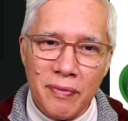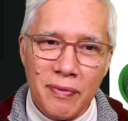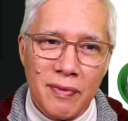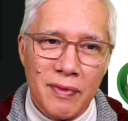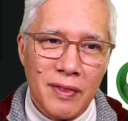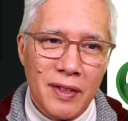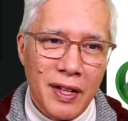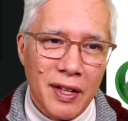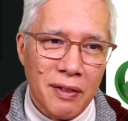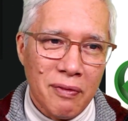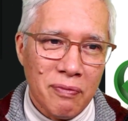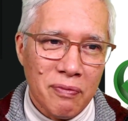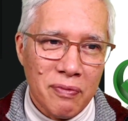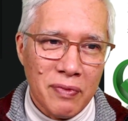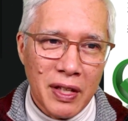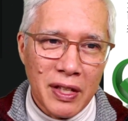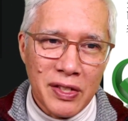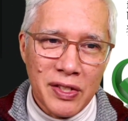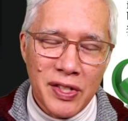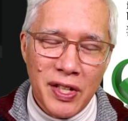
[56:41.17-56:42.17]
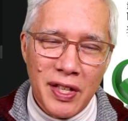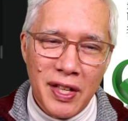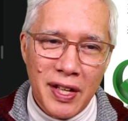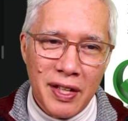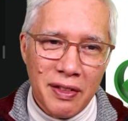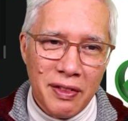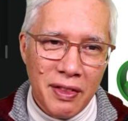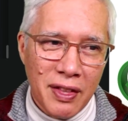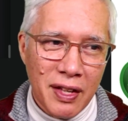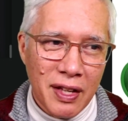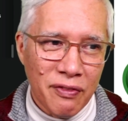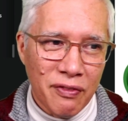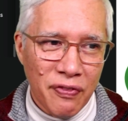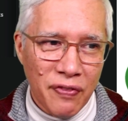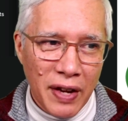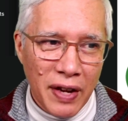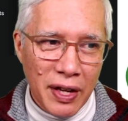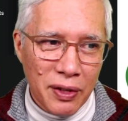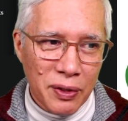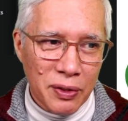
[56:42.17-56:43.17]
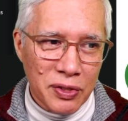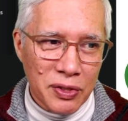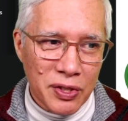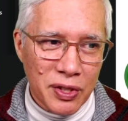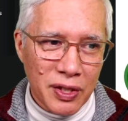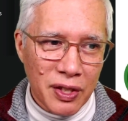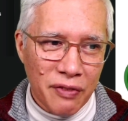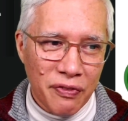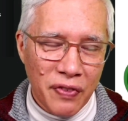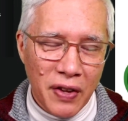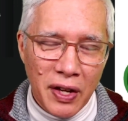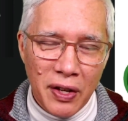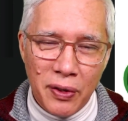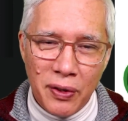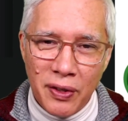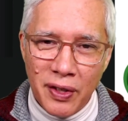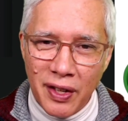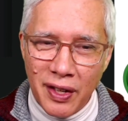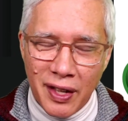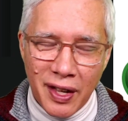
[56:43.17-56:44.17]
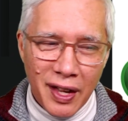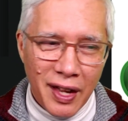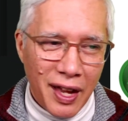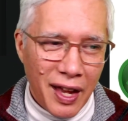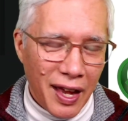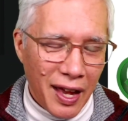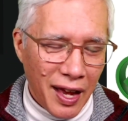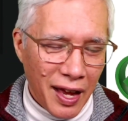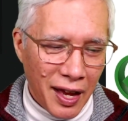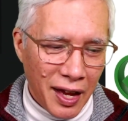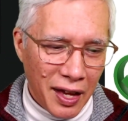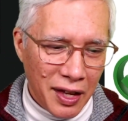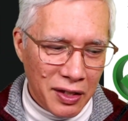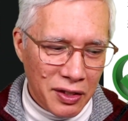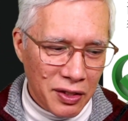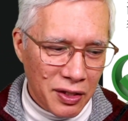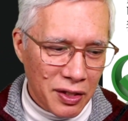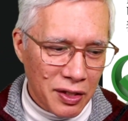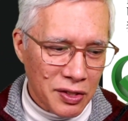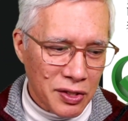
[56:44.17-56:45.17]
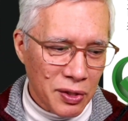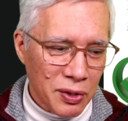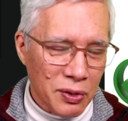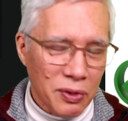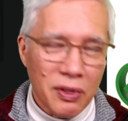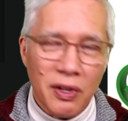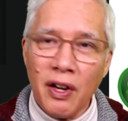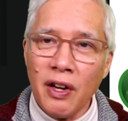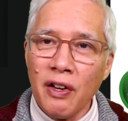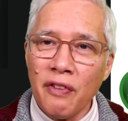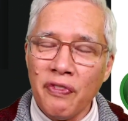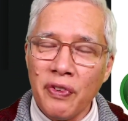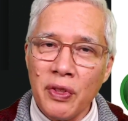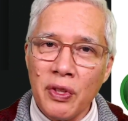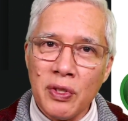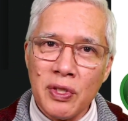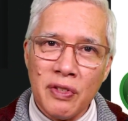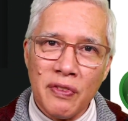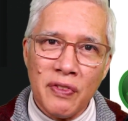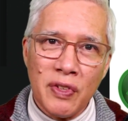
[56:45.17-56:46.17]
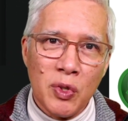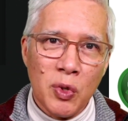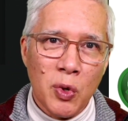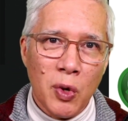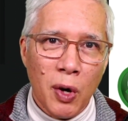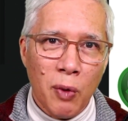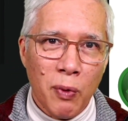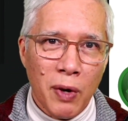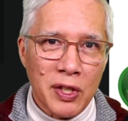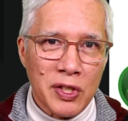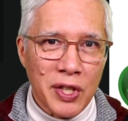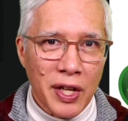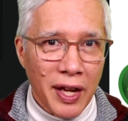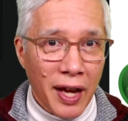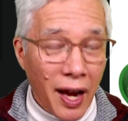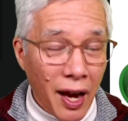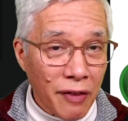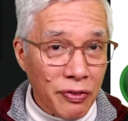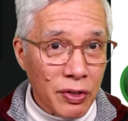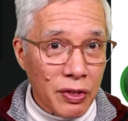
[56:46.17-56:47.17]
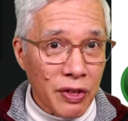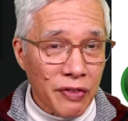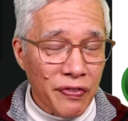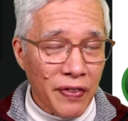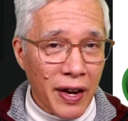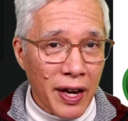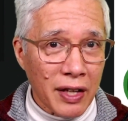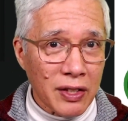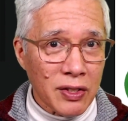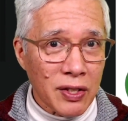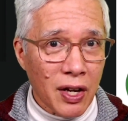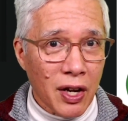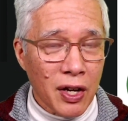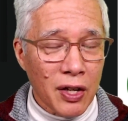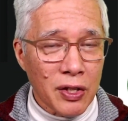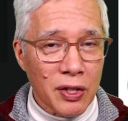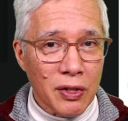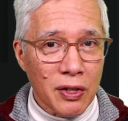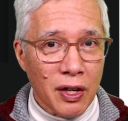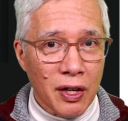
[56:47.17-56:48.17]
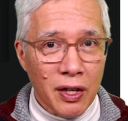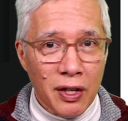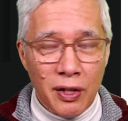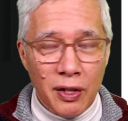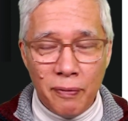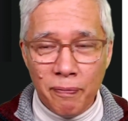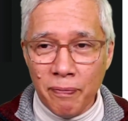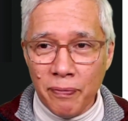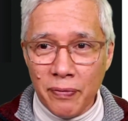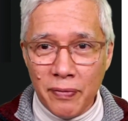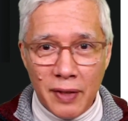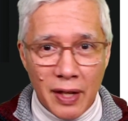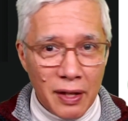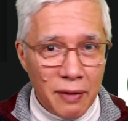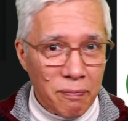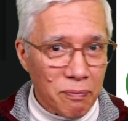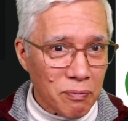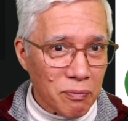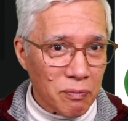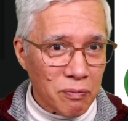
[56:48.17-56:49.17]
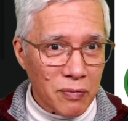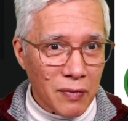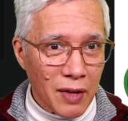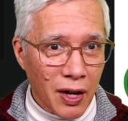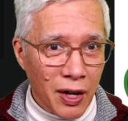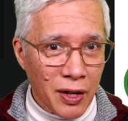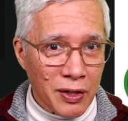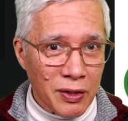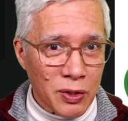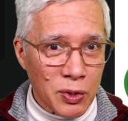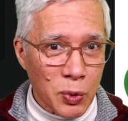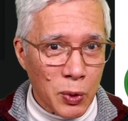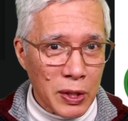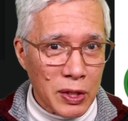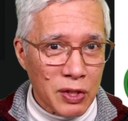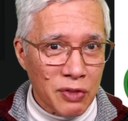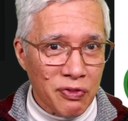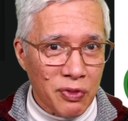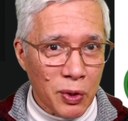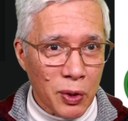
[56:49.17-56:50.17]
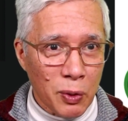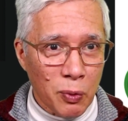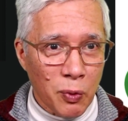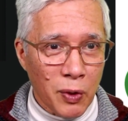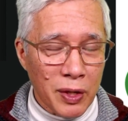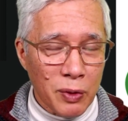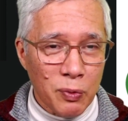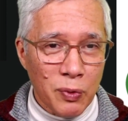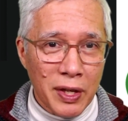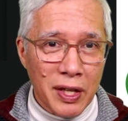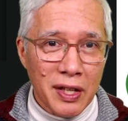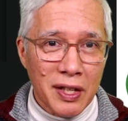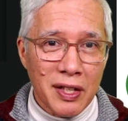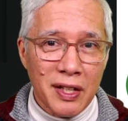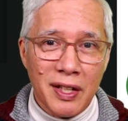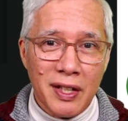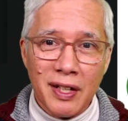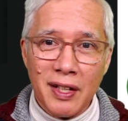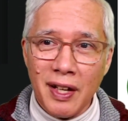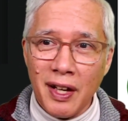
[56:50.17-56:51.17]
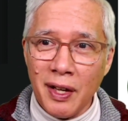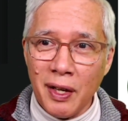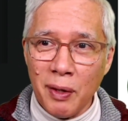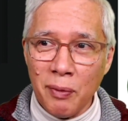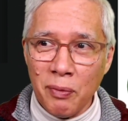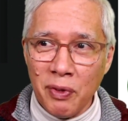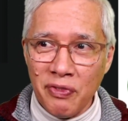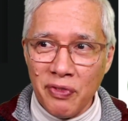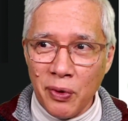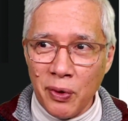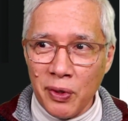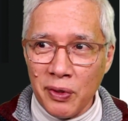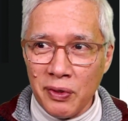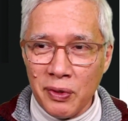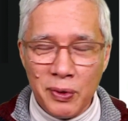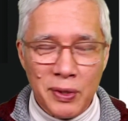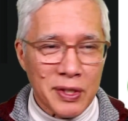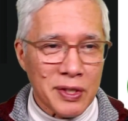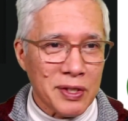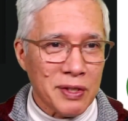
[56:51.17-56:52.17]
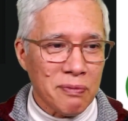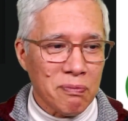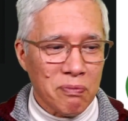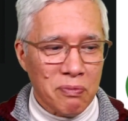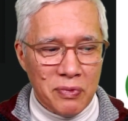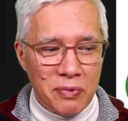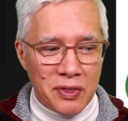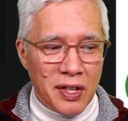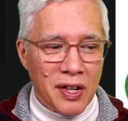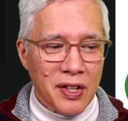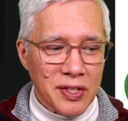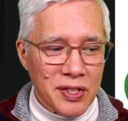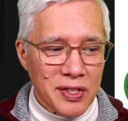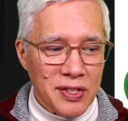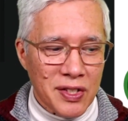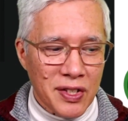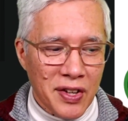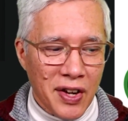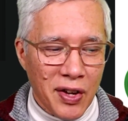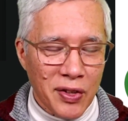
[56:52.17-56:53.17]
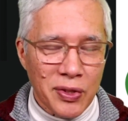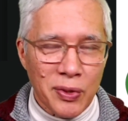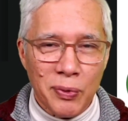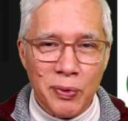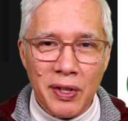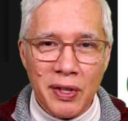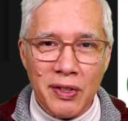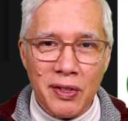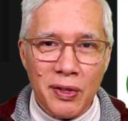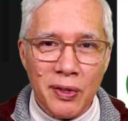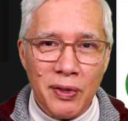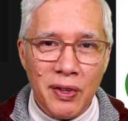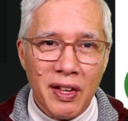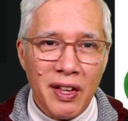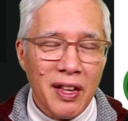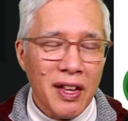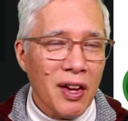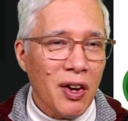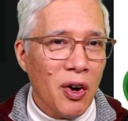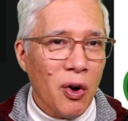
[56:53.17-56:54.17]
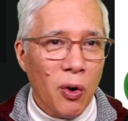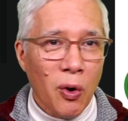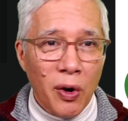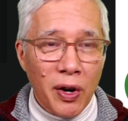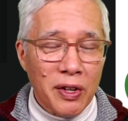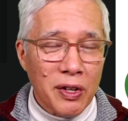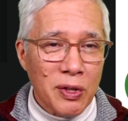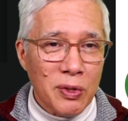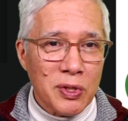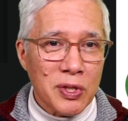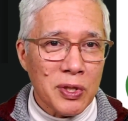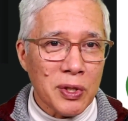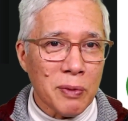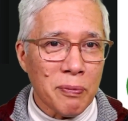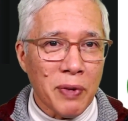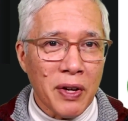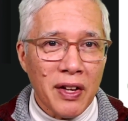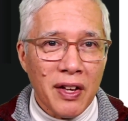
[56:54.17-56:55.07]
Like, let's see that thing fail. Shouldn't it fail? And so for those of you who are watching after the fact on Twitch for 1 week before Twitch tosses it out the window, or on YouTube,